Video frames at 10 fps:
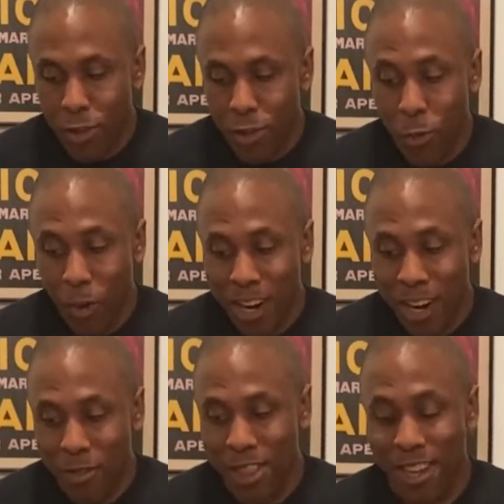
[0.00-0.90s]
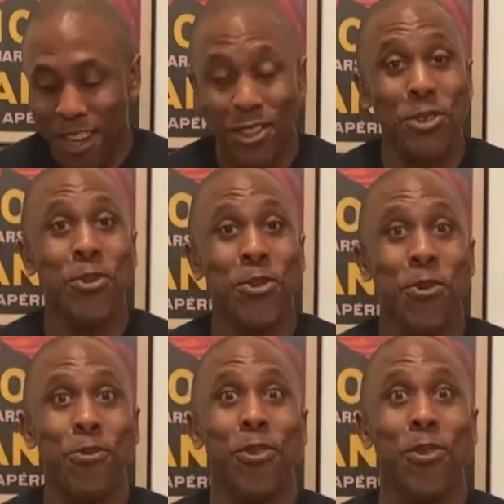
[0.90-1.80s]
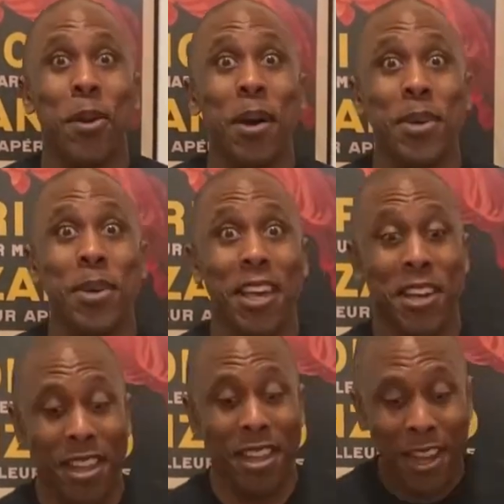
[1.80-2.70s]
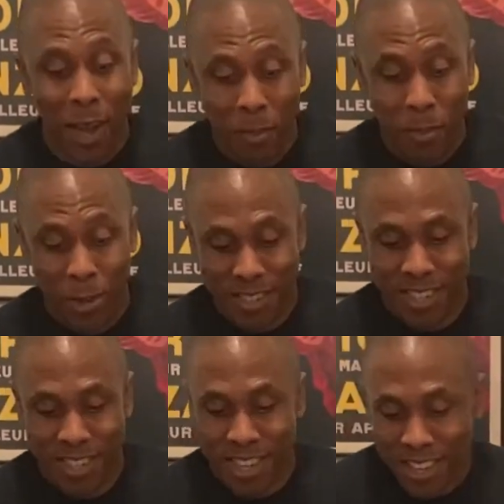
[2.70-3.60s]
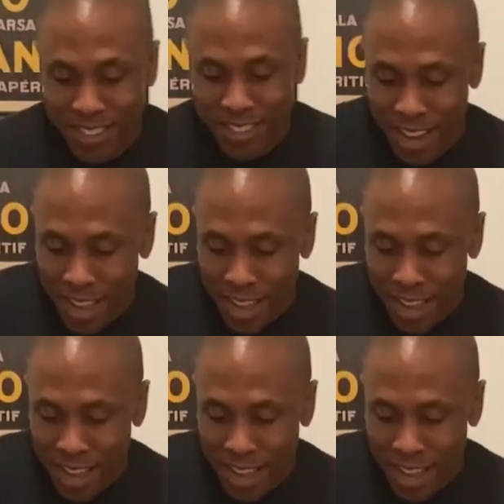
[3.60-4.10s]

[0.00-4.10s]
you want everything to firm up again. You can see is